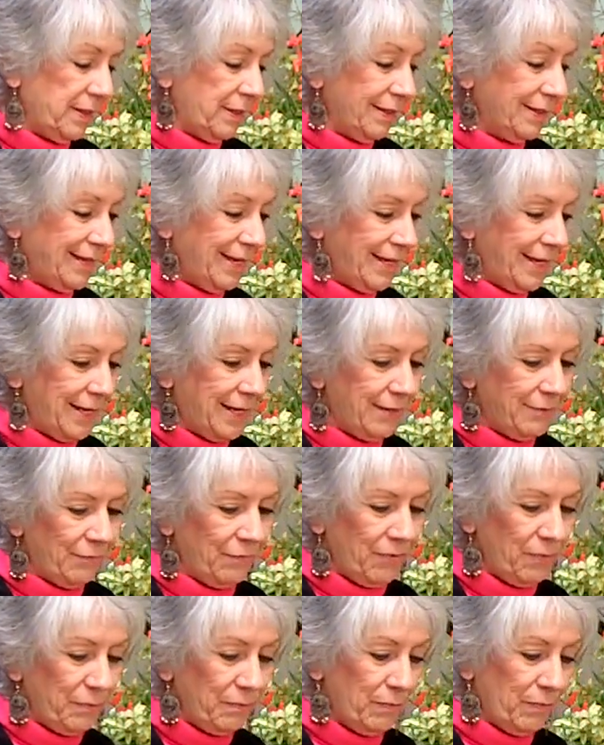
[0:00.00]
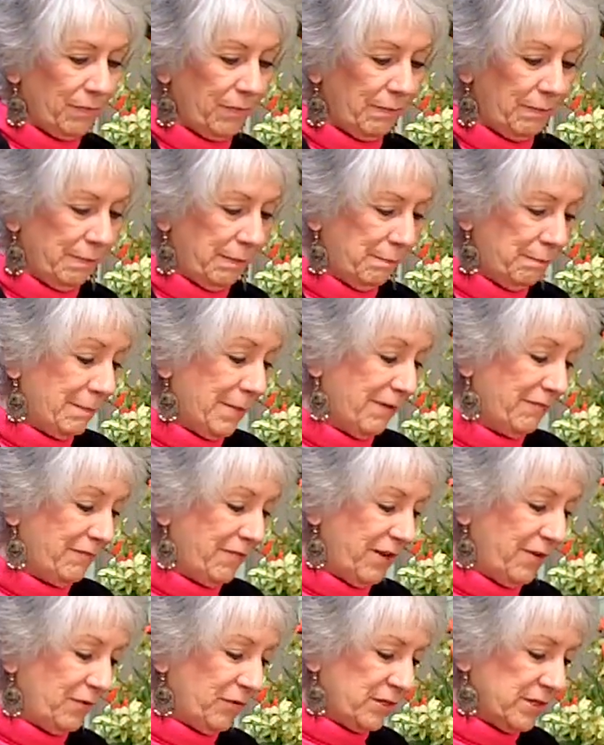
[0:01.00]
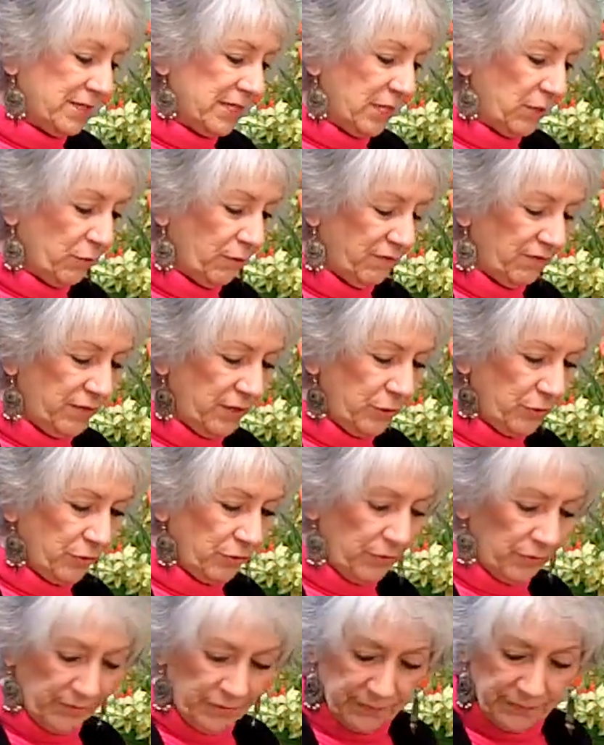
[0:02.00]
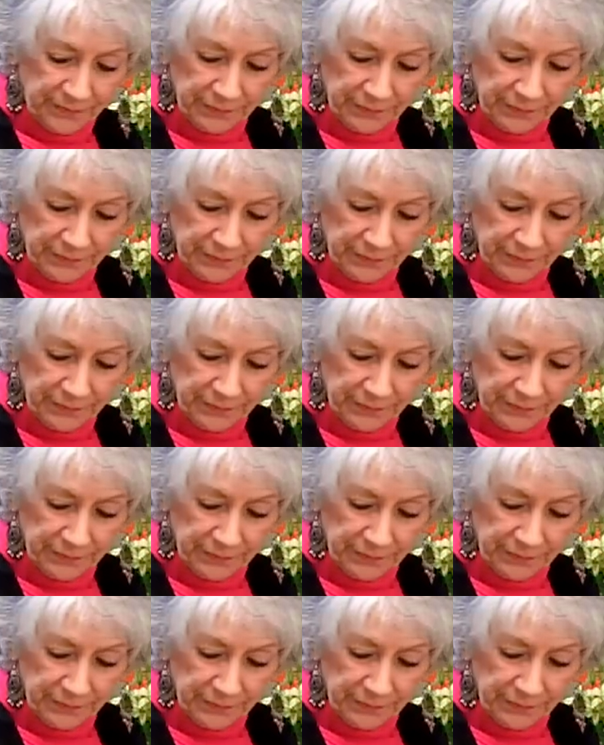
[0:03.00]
my favorite secret vendor.